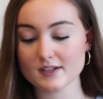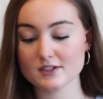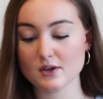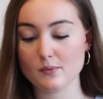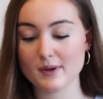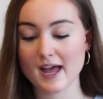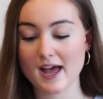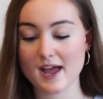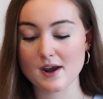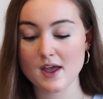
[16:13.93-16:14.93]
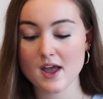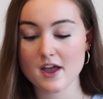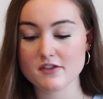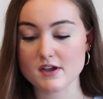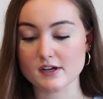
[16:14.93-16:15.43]
So we had
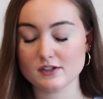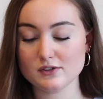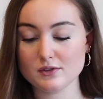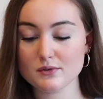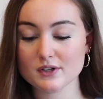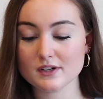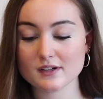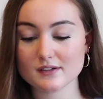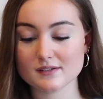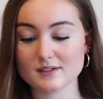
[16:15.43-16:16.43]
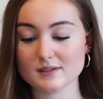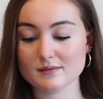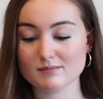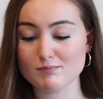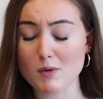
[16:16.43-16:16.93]
the Tudor,
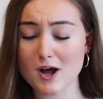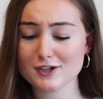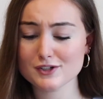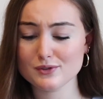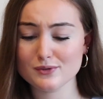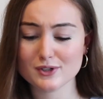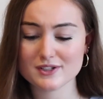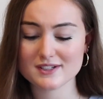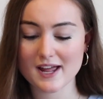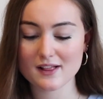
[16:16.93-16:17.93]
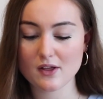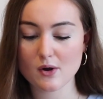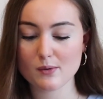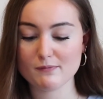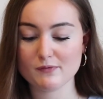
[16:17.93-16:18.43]
modern Tudor style
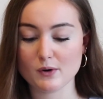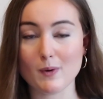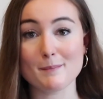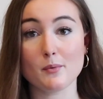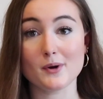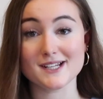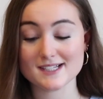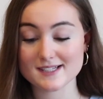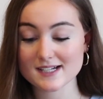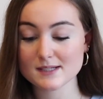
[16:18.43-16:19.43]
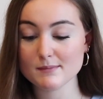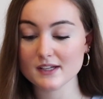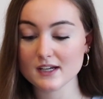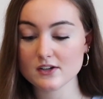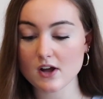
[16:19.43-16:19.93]
home for $1.6
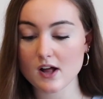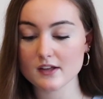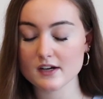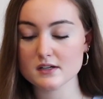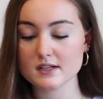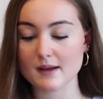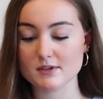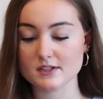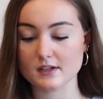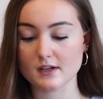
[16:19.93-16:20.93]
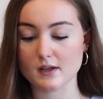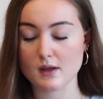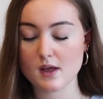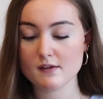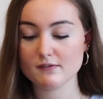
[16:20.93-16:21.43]
million. I'm just gonna
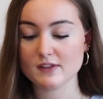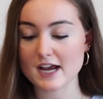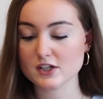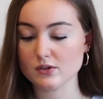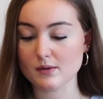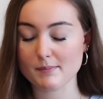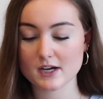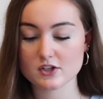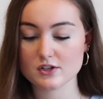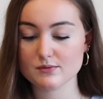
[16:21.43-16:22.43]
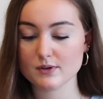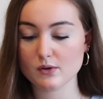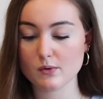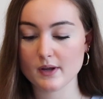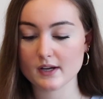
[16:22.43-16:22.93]
flash through the pictures real
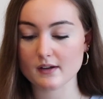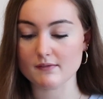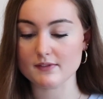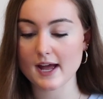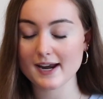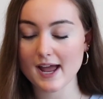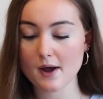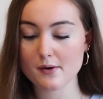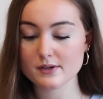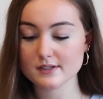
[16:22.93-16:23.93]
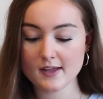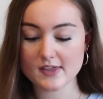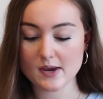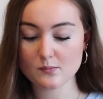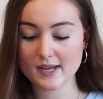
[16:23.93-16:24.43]
quick of that house.
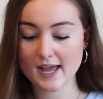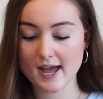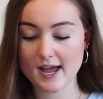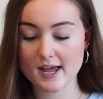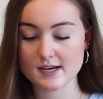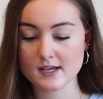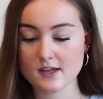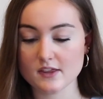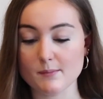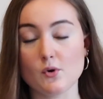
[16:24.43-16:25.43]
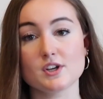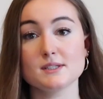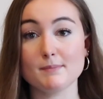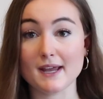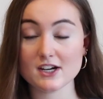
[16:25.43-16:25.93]
Then we had the more
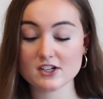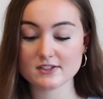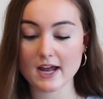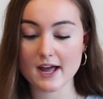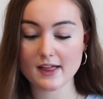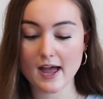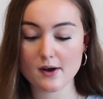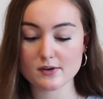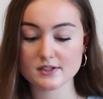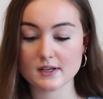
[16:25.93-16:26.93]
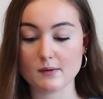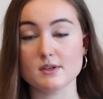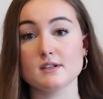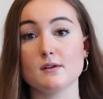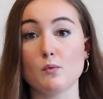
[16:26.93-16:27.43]
Spanish style house. It
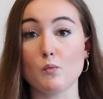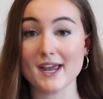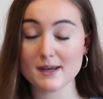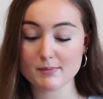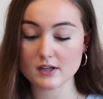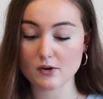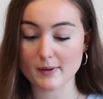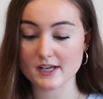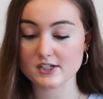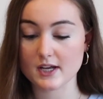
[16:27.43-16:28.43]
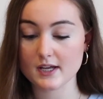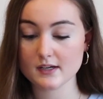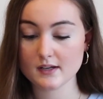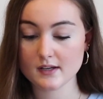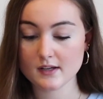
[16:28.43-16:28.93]
was way below budget.